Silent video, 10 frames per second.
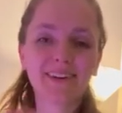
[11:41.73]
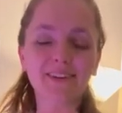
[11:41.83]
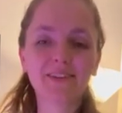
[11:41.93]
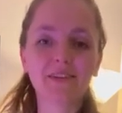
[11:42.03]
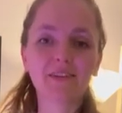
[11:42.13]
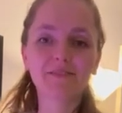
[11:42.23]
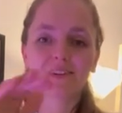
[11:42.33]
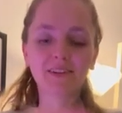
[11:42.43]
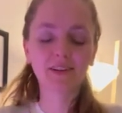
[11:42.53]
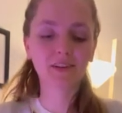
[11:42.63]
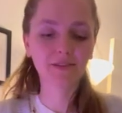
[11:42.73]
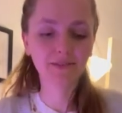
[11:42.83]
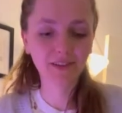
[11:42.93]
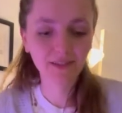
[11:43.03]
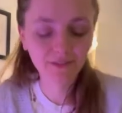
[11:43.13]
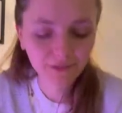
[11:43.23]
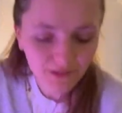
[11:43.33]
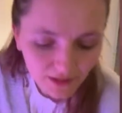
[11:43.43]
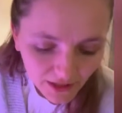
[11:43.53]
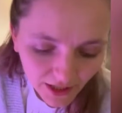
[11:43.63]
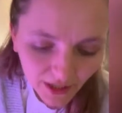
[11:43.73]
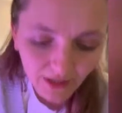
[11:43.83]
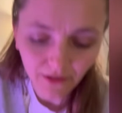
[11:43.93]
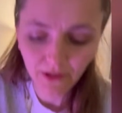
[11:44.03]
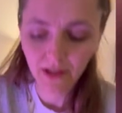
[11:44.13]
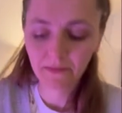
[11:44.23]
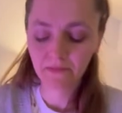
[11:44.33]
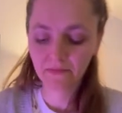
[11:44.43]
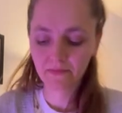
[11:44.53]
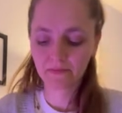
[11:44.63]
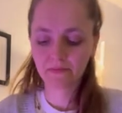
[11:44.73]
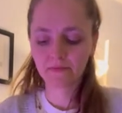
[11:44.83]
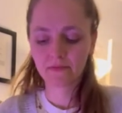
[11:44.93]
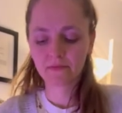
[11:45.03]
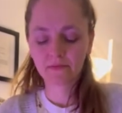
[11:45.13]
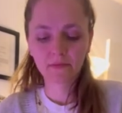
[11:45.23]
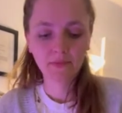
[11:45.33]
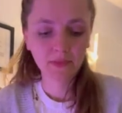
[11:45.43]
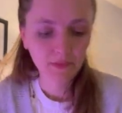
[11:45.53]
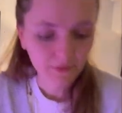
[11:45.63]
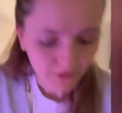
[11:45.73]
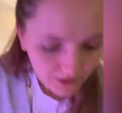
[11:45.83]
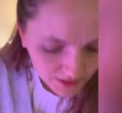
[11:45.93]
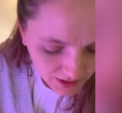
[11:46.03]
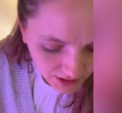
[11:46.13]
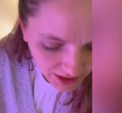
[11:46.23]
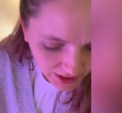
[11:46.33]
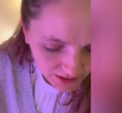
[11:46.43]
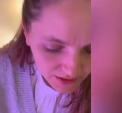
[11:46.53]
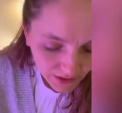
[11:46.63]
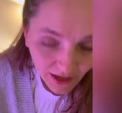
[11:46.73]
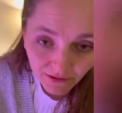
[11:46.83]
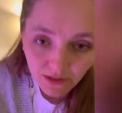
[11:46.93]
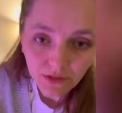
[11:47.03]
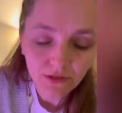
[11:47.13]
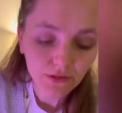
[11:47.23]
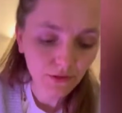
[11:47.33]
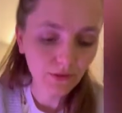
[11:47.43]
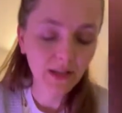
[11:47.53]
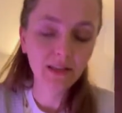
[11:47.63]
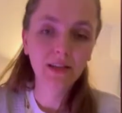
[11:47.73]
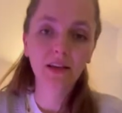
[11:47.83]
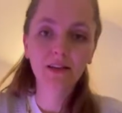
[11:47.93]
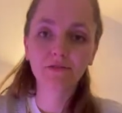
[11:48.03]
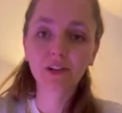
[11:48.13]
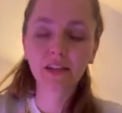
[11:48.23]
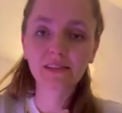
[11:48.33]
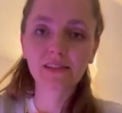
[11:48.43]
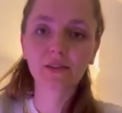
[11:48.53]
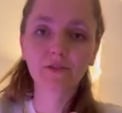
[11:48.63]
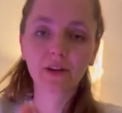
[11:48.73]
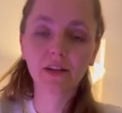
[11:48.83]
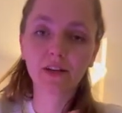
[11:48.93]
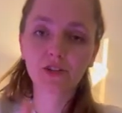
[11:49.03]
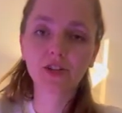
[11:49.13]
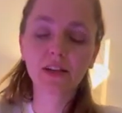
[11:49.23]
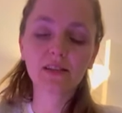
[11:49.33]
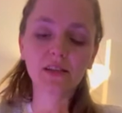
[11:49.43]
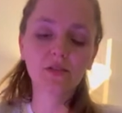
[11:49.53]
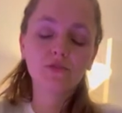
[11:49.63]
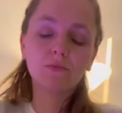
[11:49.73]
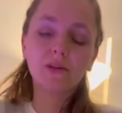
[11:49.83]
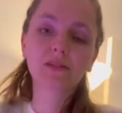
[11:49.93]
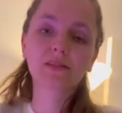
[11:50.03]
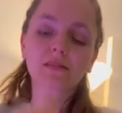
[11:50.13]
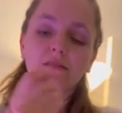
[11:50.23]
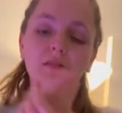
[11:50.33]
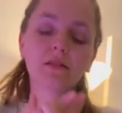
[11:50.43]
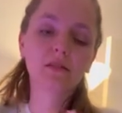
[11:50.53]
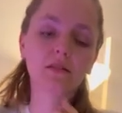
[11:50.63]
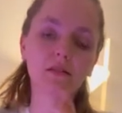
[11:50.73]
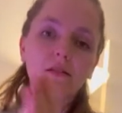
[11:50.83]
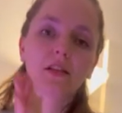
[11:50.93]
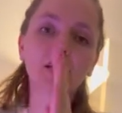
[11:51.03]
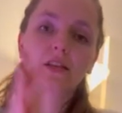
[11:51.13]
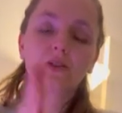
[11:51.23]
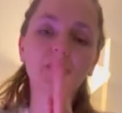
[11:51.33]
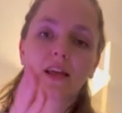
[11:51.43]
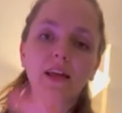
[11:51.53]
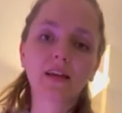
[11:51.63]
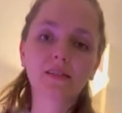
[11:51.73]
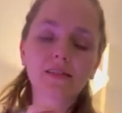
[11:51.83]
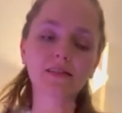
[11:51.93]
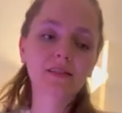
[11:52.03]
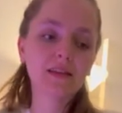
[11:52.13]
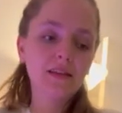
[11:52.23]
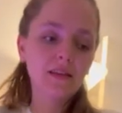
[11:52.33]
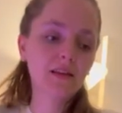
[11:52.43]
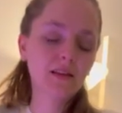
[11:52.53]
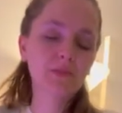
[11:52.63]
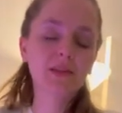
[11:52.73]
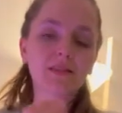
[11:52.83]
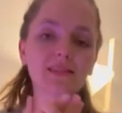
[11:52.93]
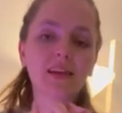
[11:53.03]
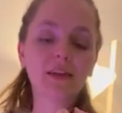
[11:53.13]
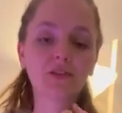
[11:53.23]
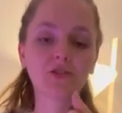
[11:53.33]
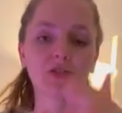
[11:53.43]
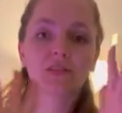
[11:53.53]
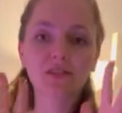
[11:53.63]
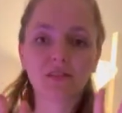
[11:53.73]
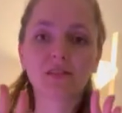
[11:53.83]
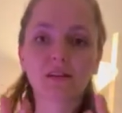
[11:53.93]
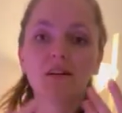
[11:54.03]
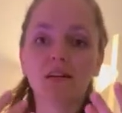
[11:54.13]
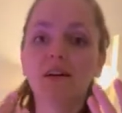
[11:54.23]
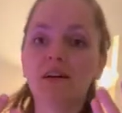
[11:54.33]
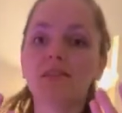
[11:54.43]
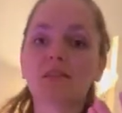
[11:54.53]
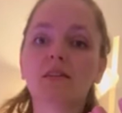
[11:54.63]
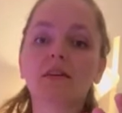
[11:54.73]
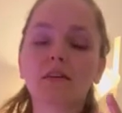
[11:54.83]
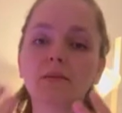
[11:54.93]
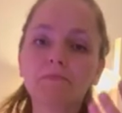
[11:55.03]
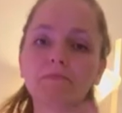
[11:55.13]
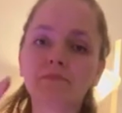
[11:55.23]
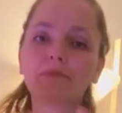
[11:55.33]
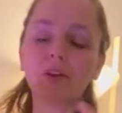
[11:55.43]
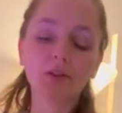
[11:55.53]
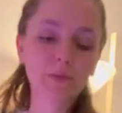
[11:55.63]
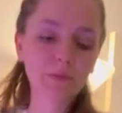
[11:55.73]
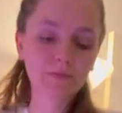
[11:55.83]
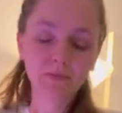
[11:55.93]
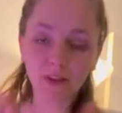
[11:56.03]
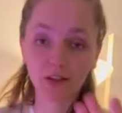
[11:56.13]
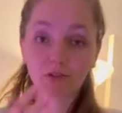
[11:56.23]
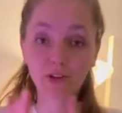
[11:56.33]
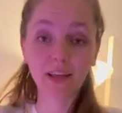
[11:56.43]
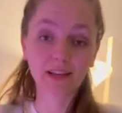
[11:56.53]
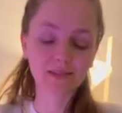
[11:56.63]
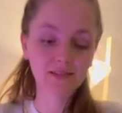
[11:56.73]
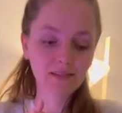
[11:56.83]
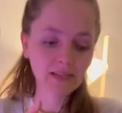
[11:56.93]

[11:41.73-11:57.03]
Oh, I love it. I love it. It feels clear. Okay. It feels clear. So after you do any kind of cleansing or energizing, you must clean your hands because that energy is on the other on your hands